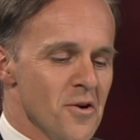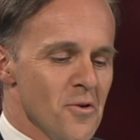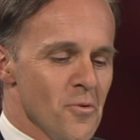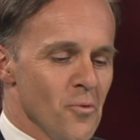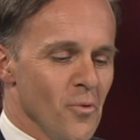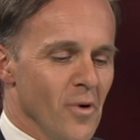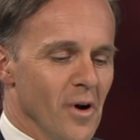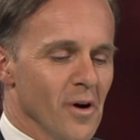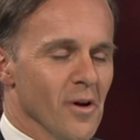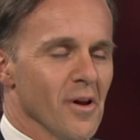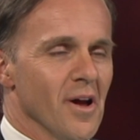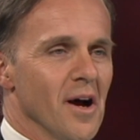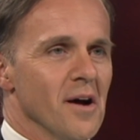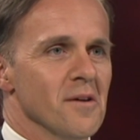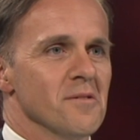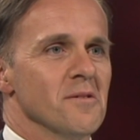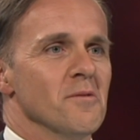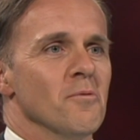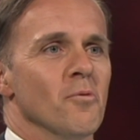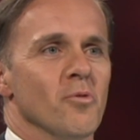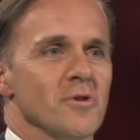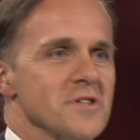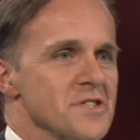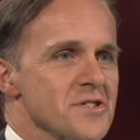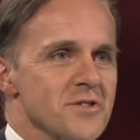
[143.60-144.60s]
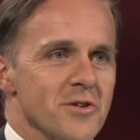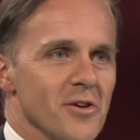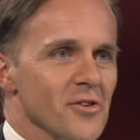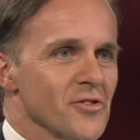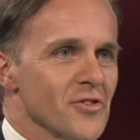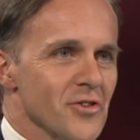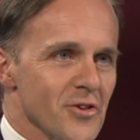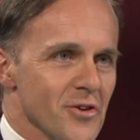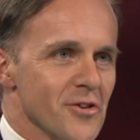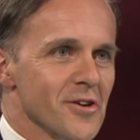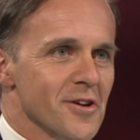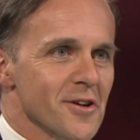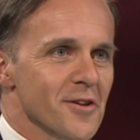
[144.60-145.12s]
Well, what's the
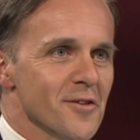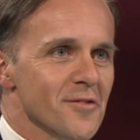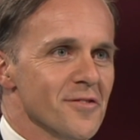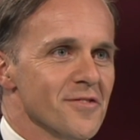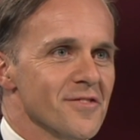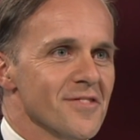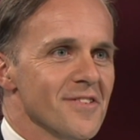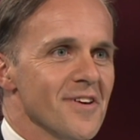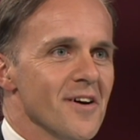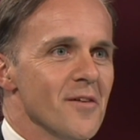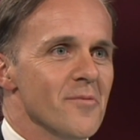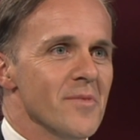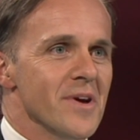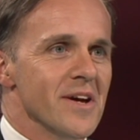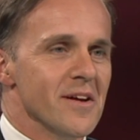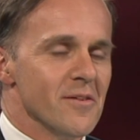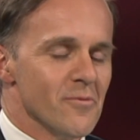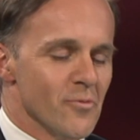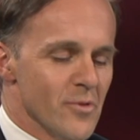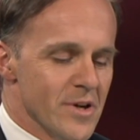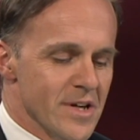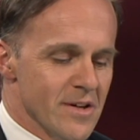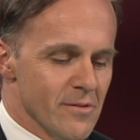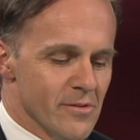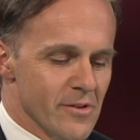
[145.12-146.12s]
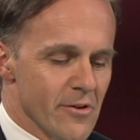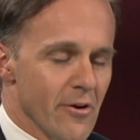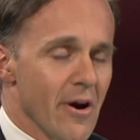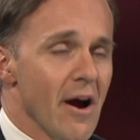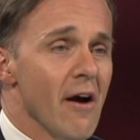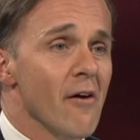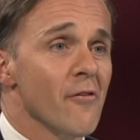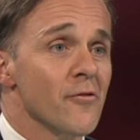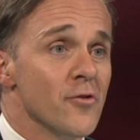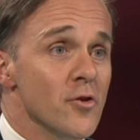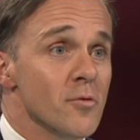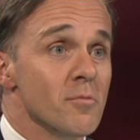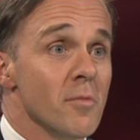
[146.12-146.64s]
alternative? I mean, there are
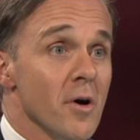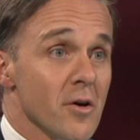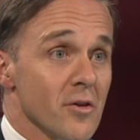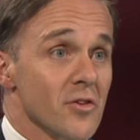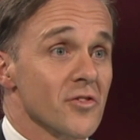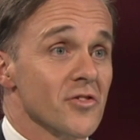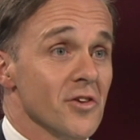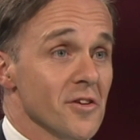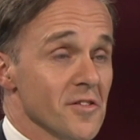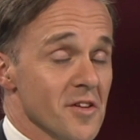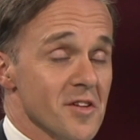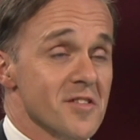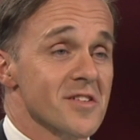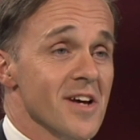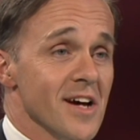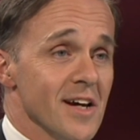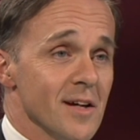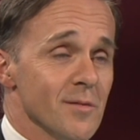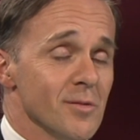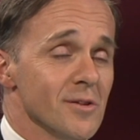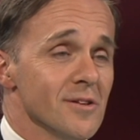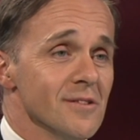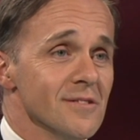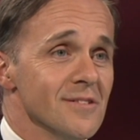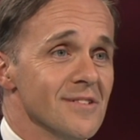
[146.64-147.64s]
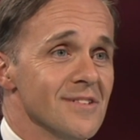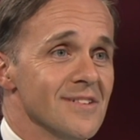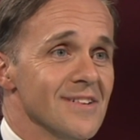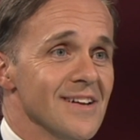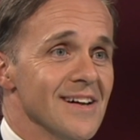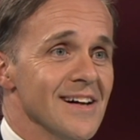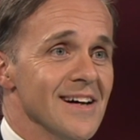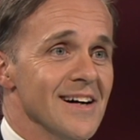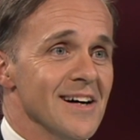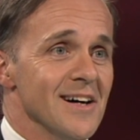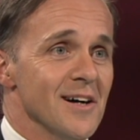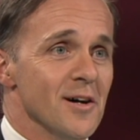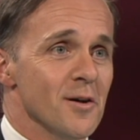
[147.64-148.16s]
a few models on the table,
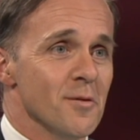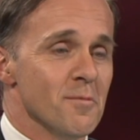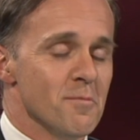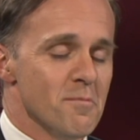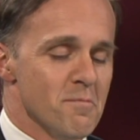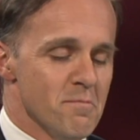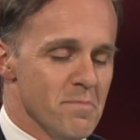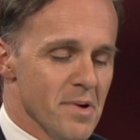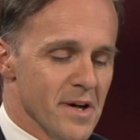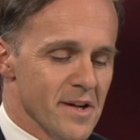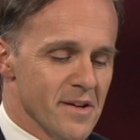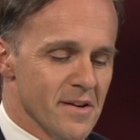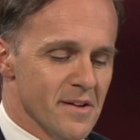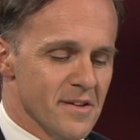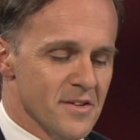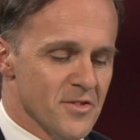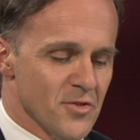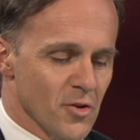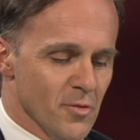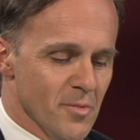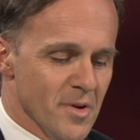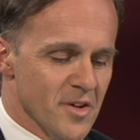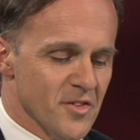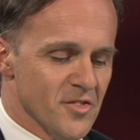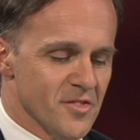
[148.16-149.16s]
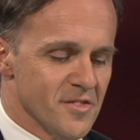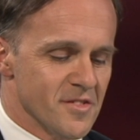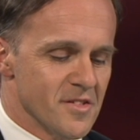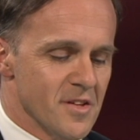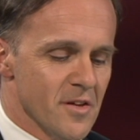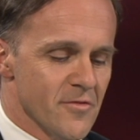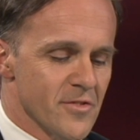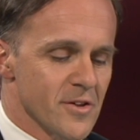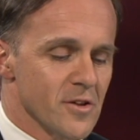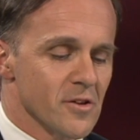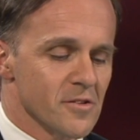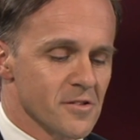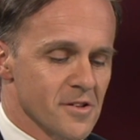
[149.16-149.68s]
but it's almost
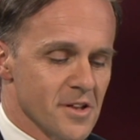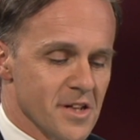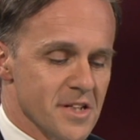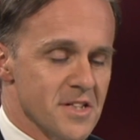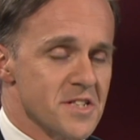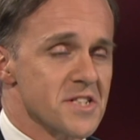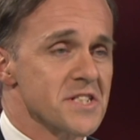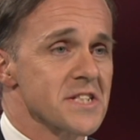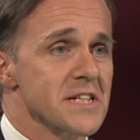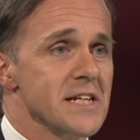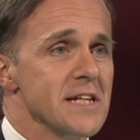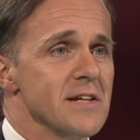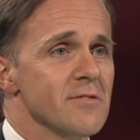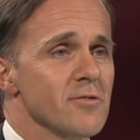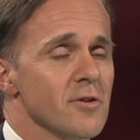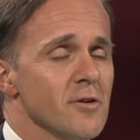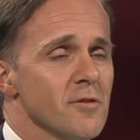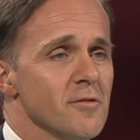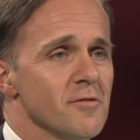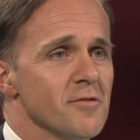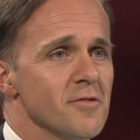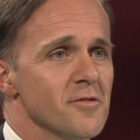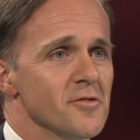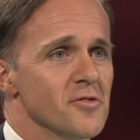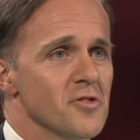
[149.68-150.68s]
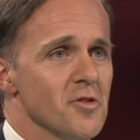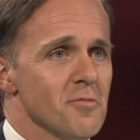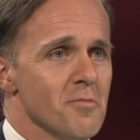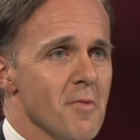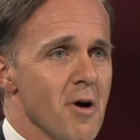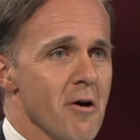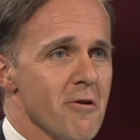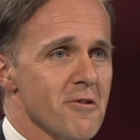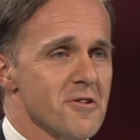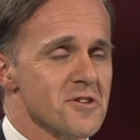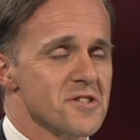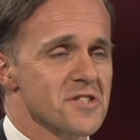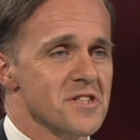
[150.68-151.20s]
difficult to conceive of
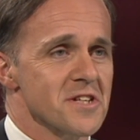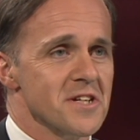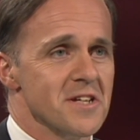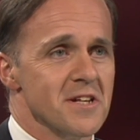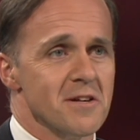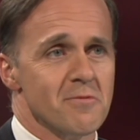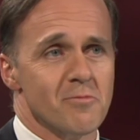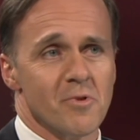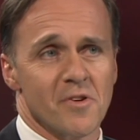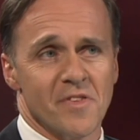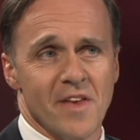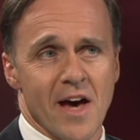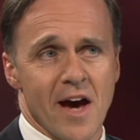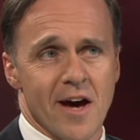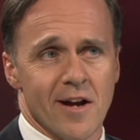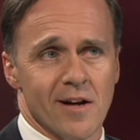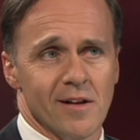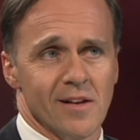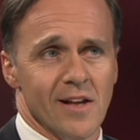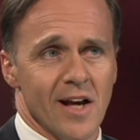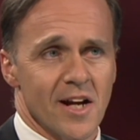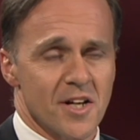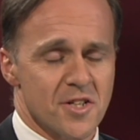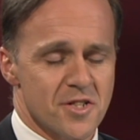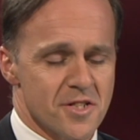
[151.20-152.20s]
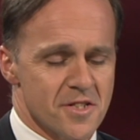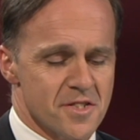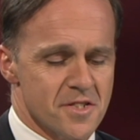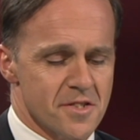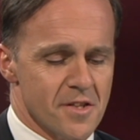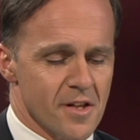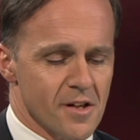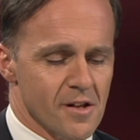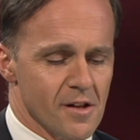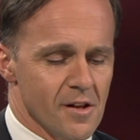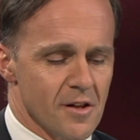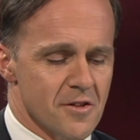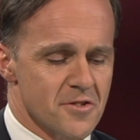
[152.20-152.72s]
democracy without elections.
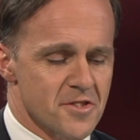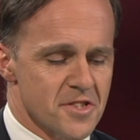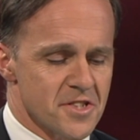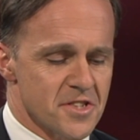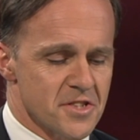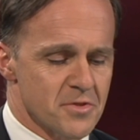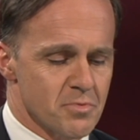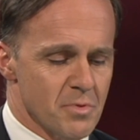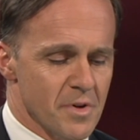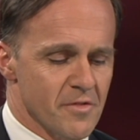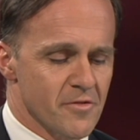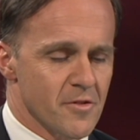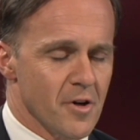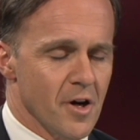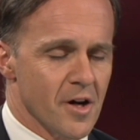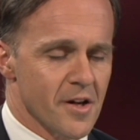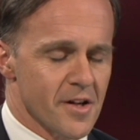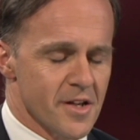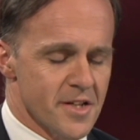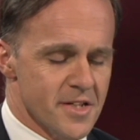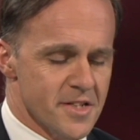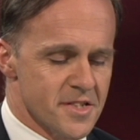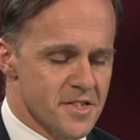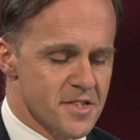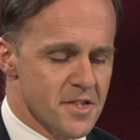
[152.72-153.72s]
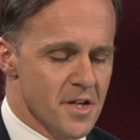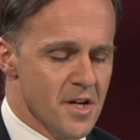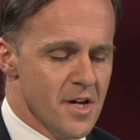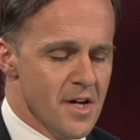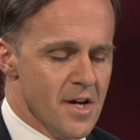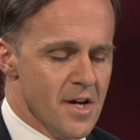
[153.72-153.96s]
The closest we've got is